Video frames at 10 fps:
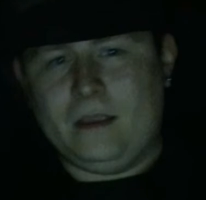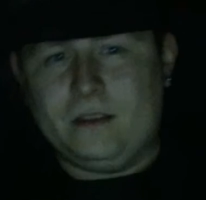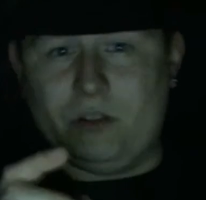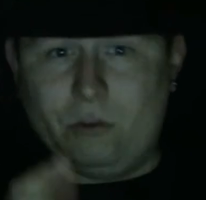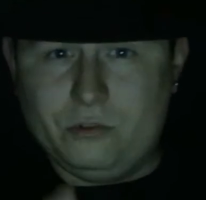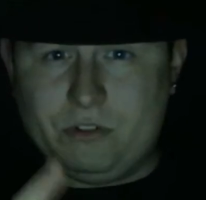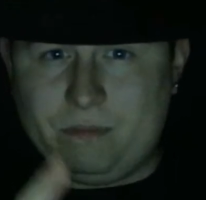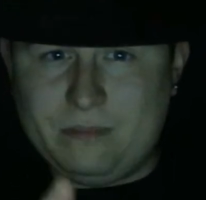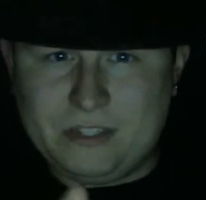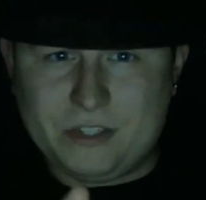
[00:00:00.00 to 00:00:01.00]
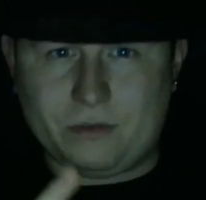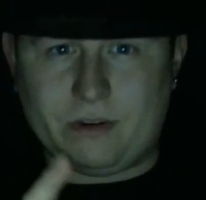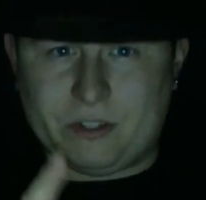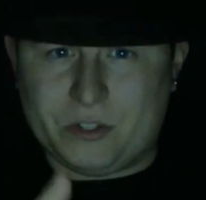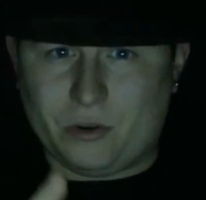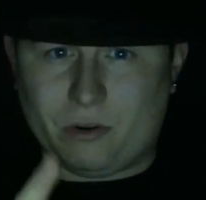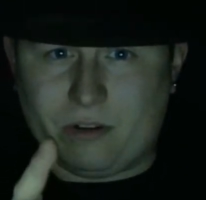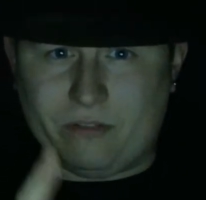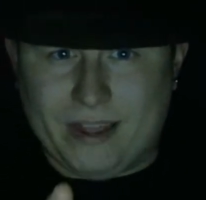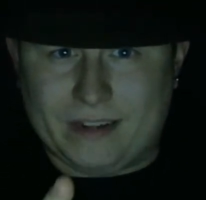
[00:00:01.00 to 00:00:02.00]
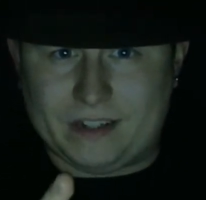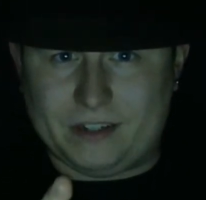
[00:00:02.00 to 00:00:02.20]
Use mystery to your advantage.